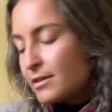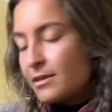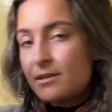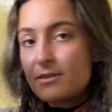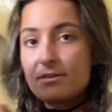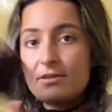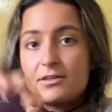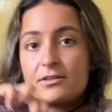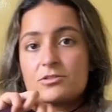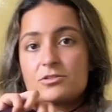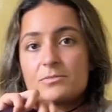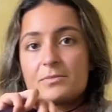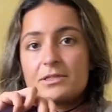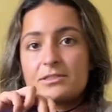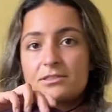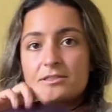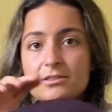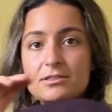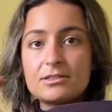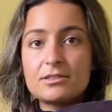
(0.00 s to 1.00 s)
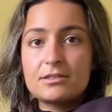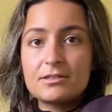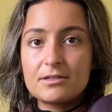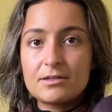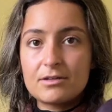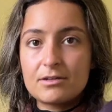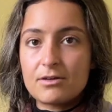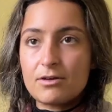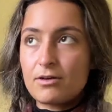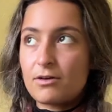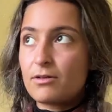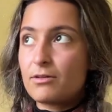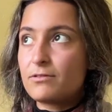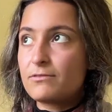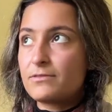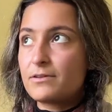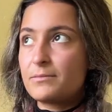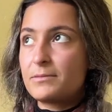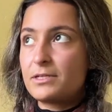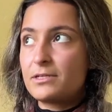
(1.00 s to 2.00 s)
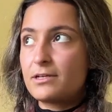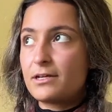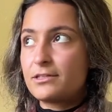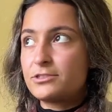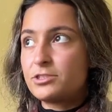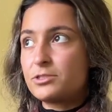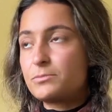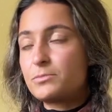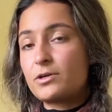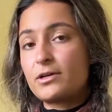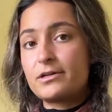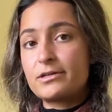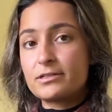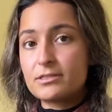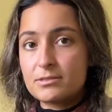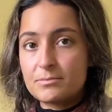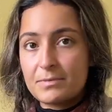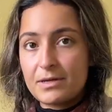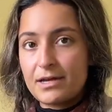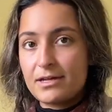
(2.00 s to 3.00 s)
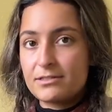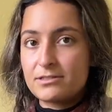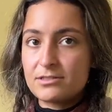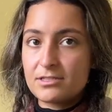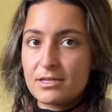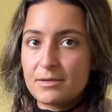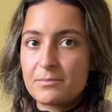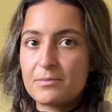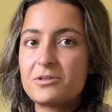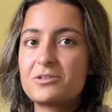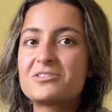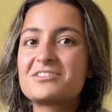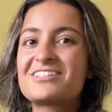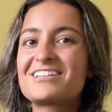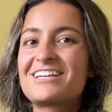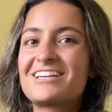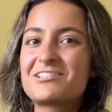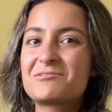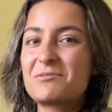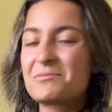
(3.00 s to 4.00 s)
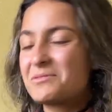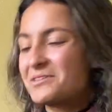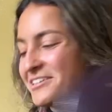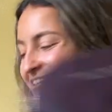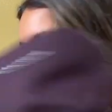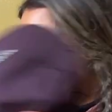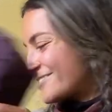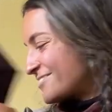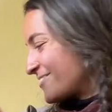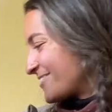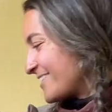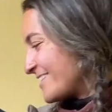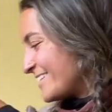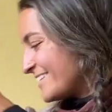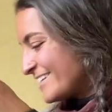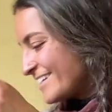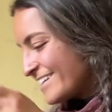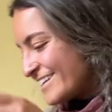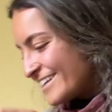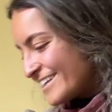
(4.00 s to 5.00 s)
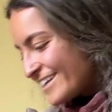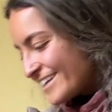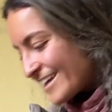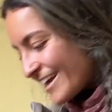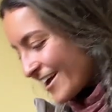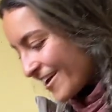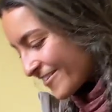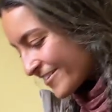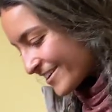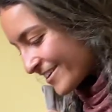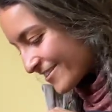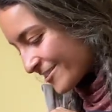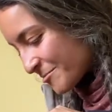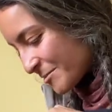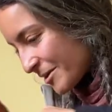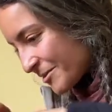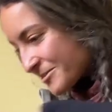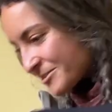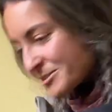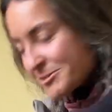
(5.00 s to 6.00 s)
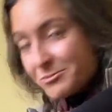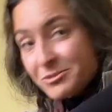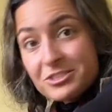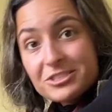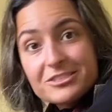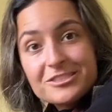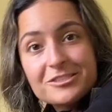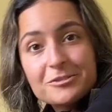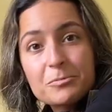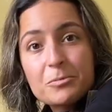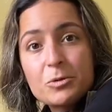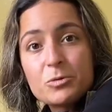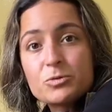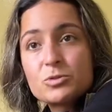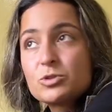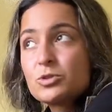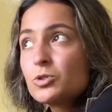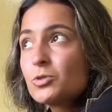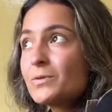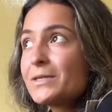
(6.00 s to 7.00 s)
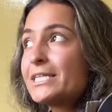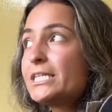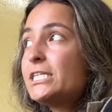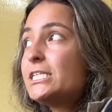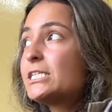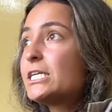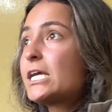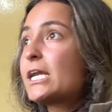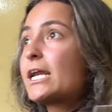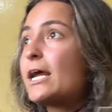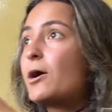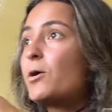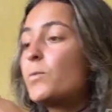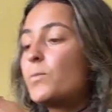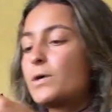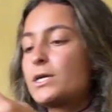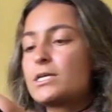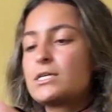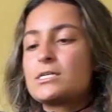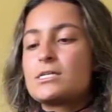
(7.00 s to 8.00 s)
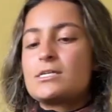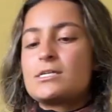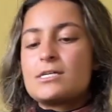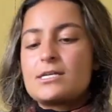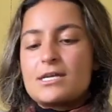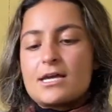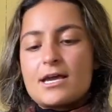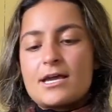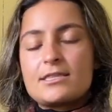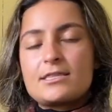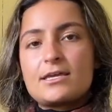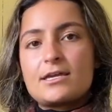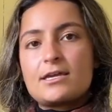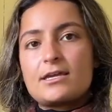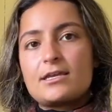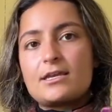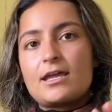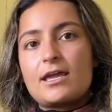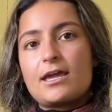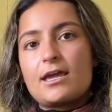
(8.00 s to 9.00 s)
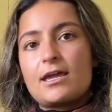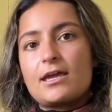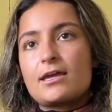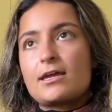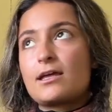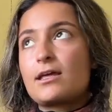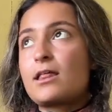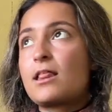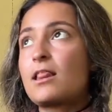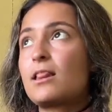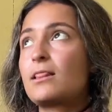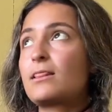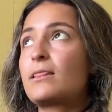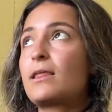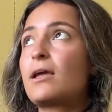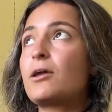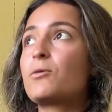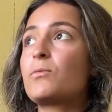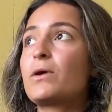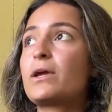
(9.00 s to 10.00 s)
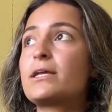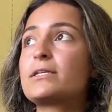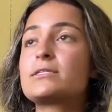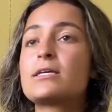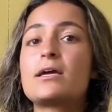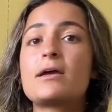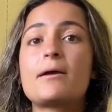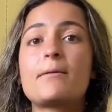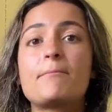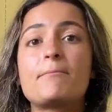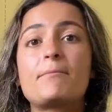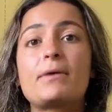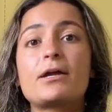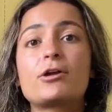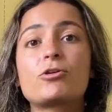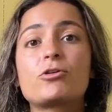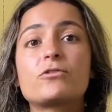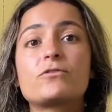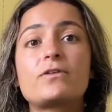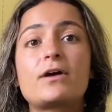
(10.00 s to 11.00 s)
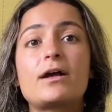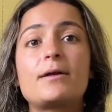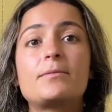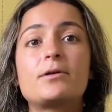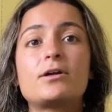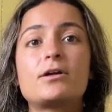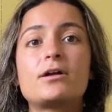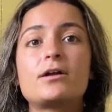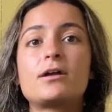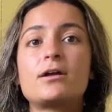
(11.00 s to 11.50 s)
these are basically all feminine hygiene products, pads, tampons, in case my period started out here in the mountains, which is supposed to any day now. And then a lightweight microfiber